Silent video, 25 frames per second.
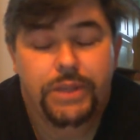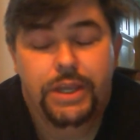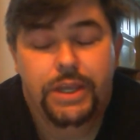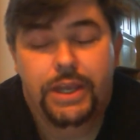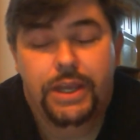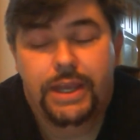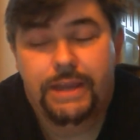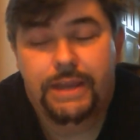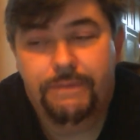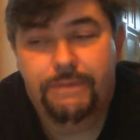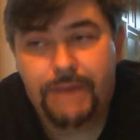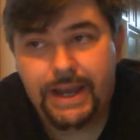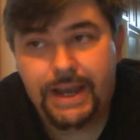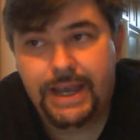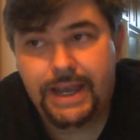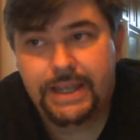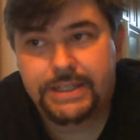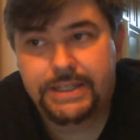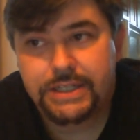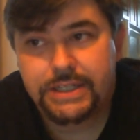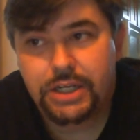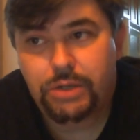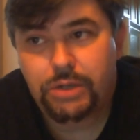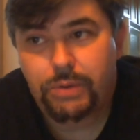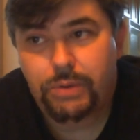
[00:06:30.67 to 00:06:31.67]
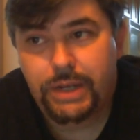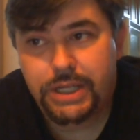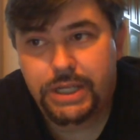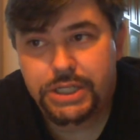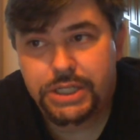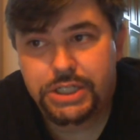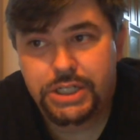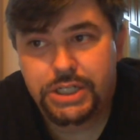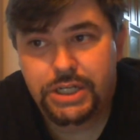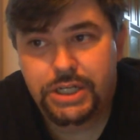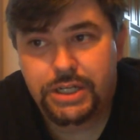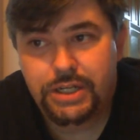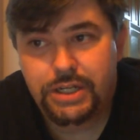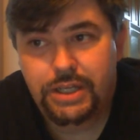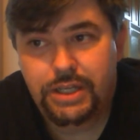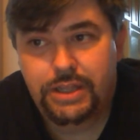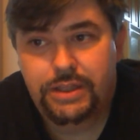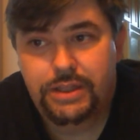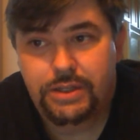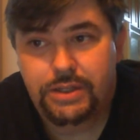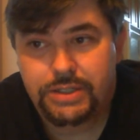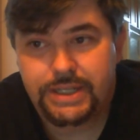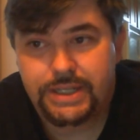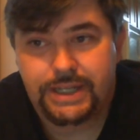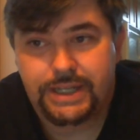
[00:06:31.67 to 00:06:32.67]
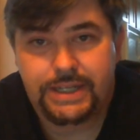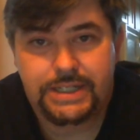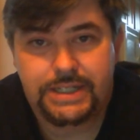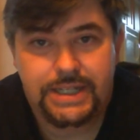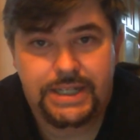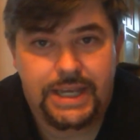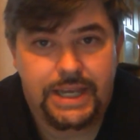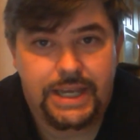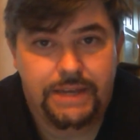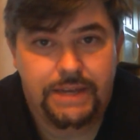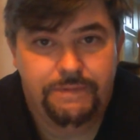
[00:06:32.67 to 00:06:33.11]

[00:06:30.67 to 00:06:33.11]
If I ask a question, there's like a 10,